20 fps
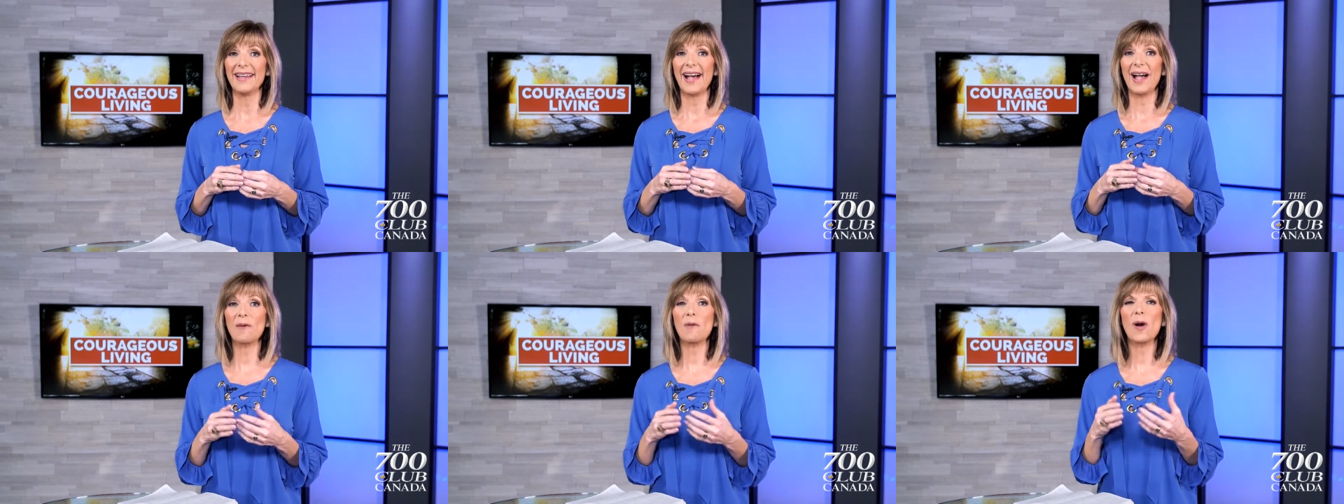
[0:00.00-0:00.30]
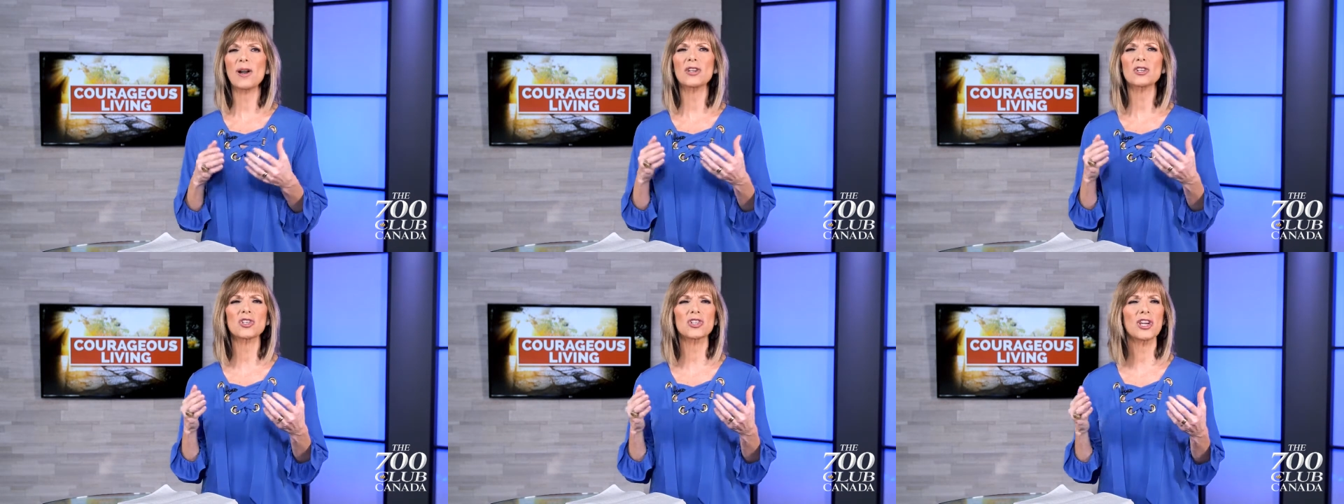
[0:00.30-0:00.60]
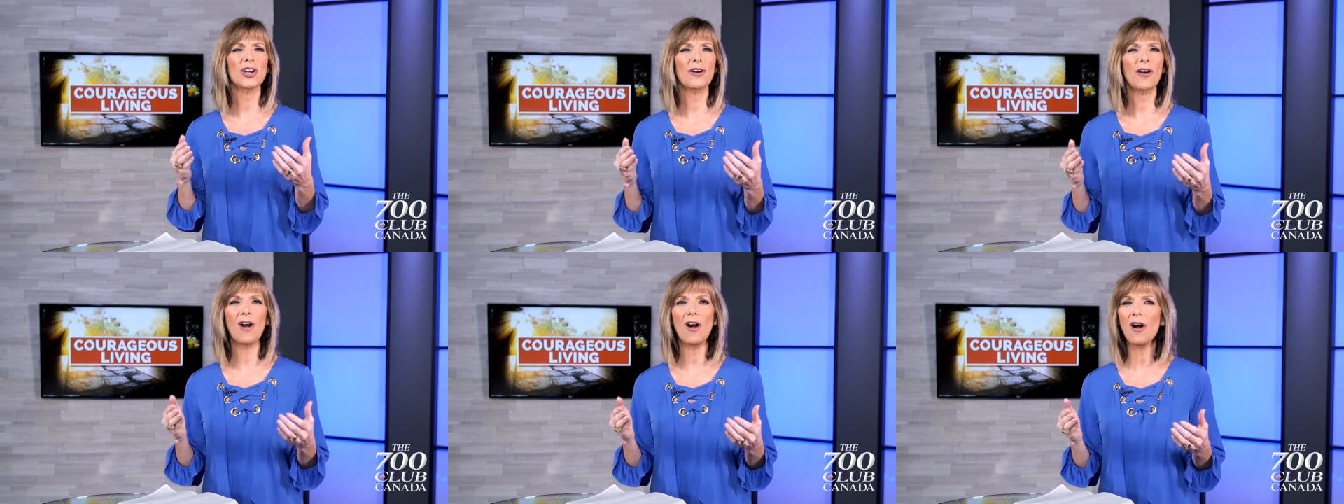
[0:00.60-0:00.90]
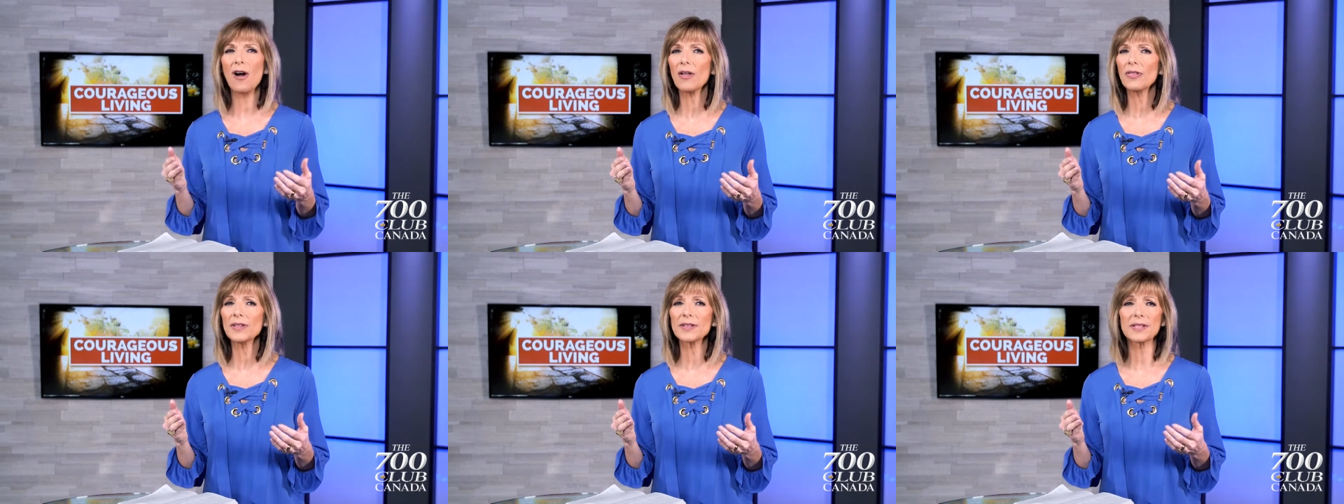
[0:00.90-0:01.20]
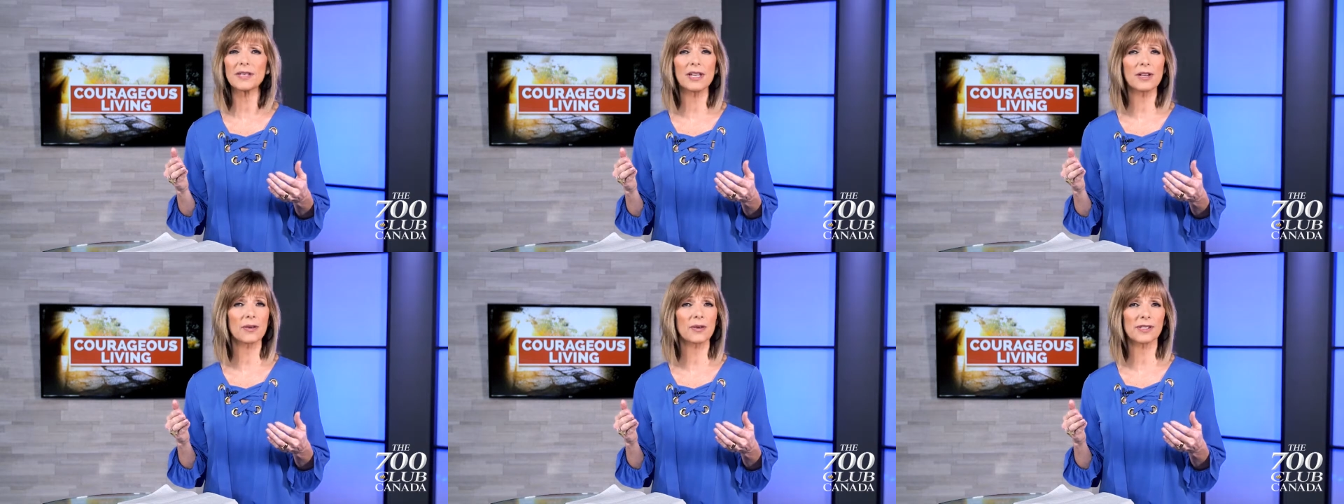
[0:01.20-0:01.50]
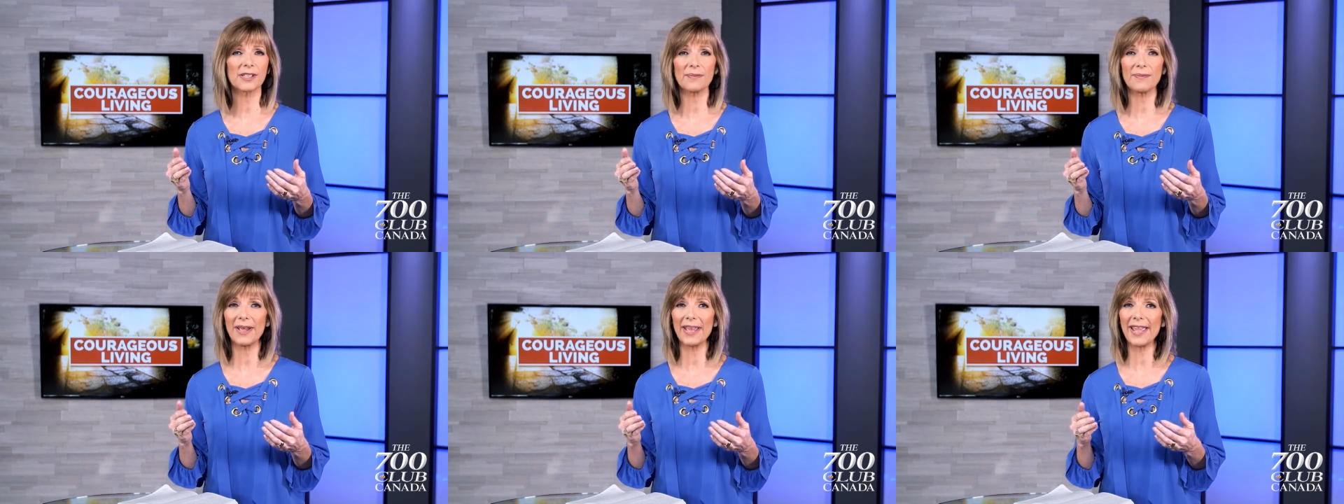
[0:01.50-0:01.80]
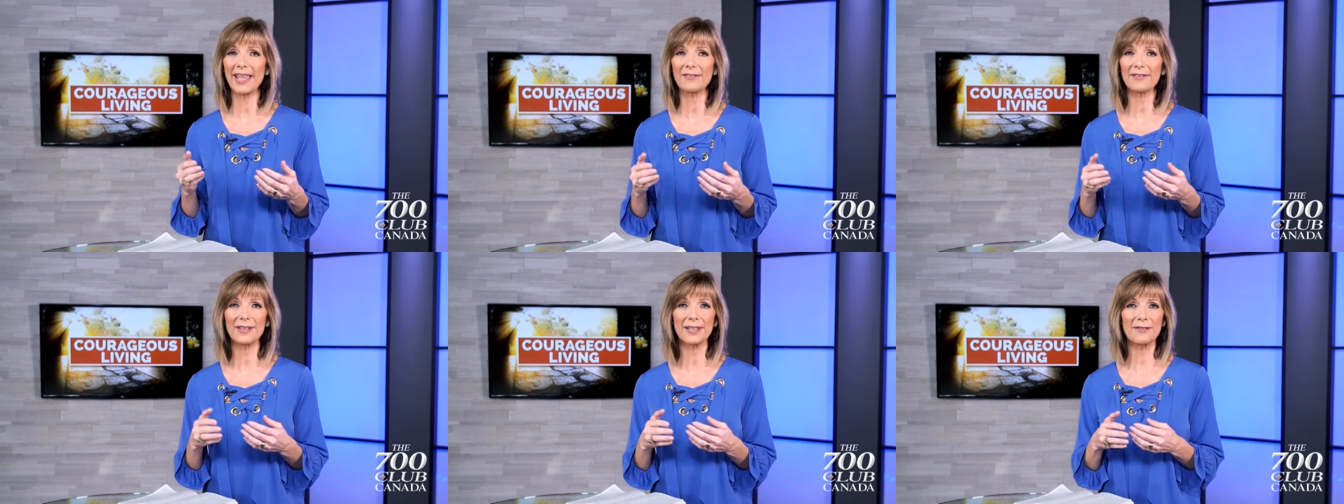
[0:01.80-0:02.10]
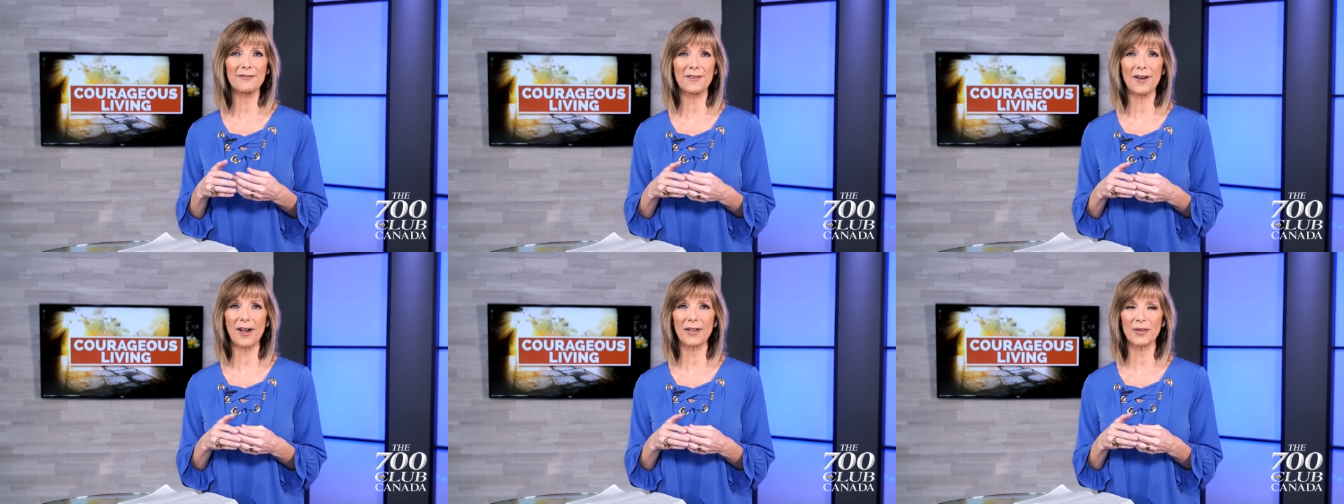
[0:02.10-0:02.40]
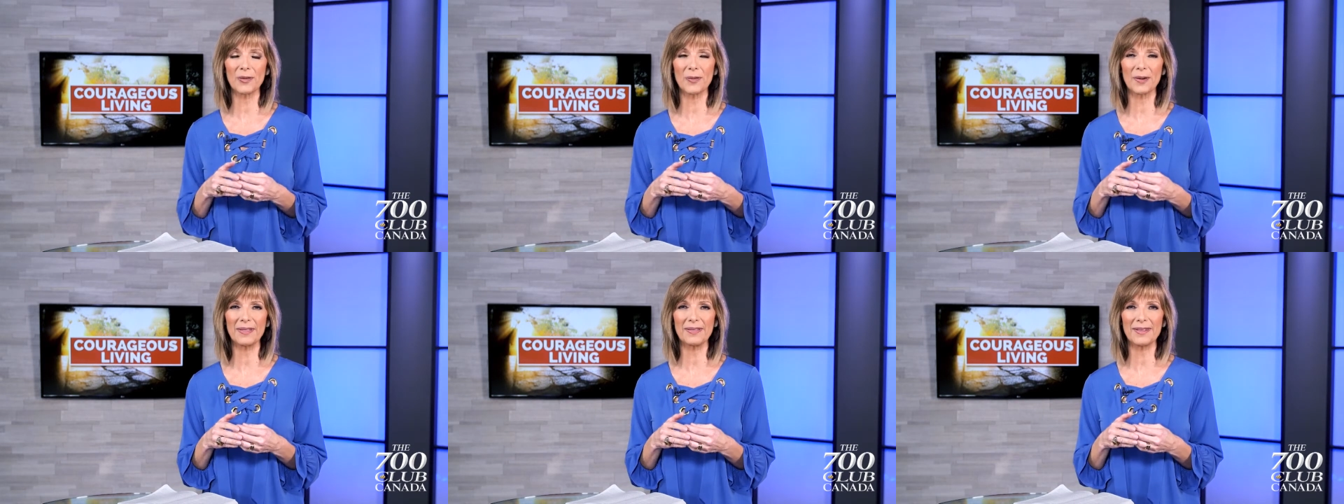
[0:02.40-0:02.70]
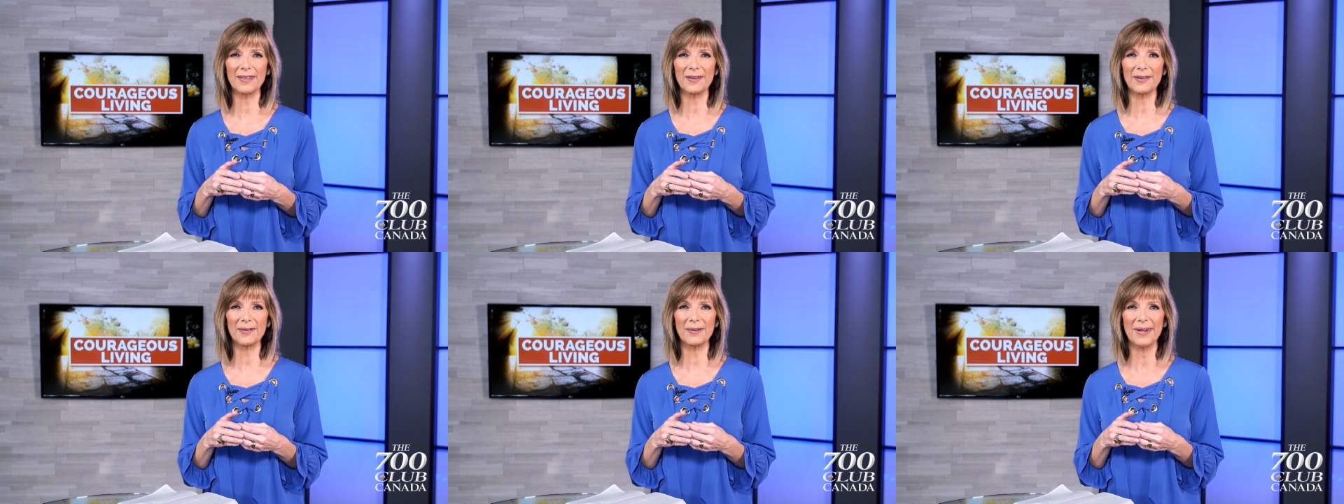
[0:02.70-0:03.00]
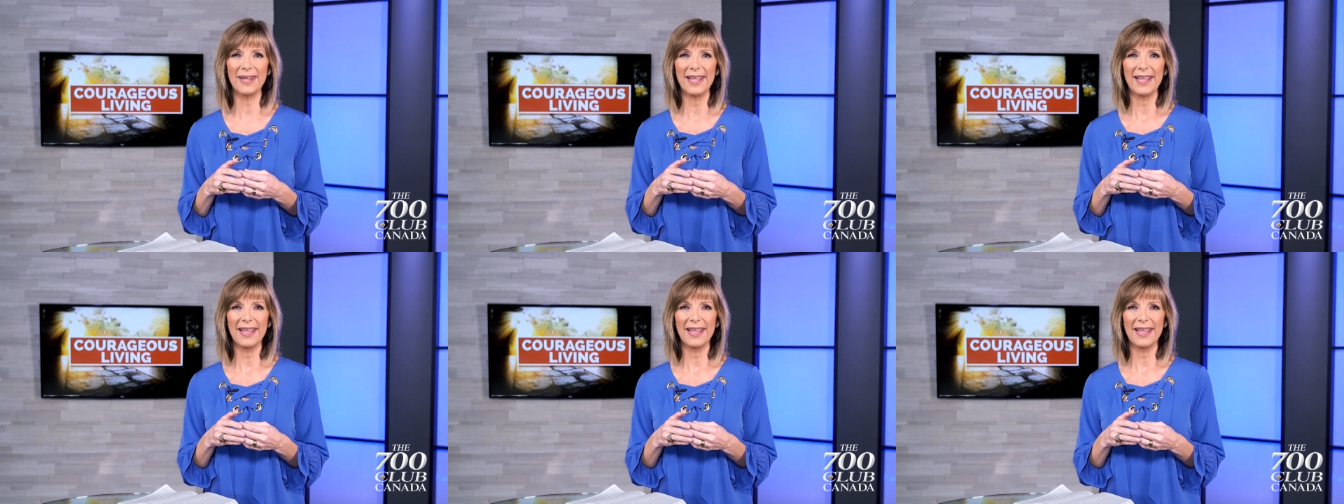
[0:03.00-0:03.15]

I want to share all the secrets of my Heavenly Father with you.